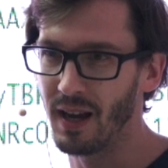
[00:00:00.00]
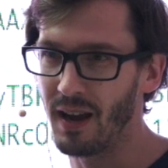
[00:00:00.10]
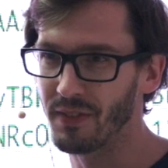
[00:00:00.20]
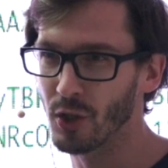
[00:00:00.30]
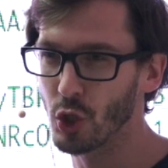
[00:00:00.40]

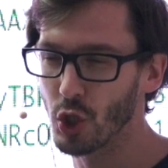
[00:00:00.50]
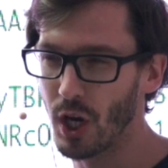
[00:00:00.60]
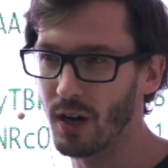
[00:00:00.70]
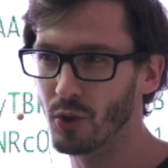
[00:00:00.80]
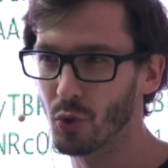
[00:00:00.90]
and then
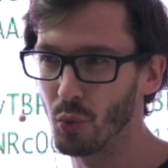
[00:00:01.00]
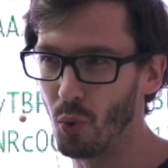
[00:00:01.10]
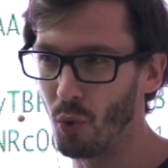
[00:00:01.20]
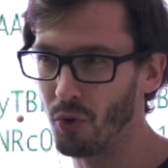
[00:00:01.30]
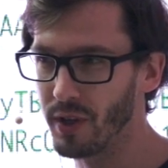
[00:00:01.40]
shared to
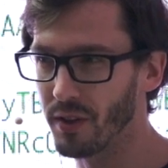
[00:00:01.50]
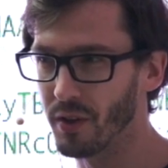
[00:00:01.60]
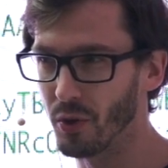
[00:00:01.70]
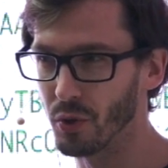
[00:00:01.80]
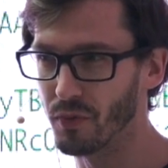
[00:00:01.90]
all the other
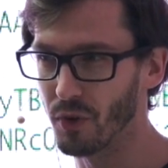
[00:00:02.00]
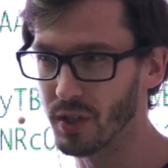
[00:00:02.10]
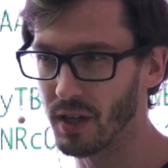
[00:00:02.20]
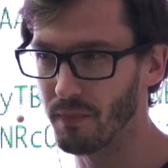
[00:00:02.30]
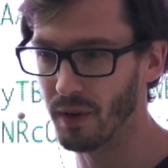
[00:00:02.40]
nodes, for
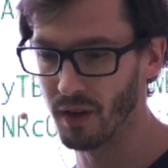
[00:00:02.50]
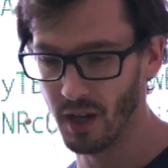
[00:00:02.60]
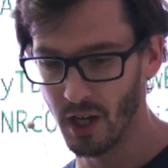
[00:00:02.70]
example.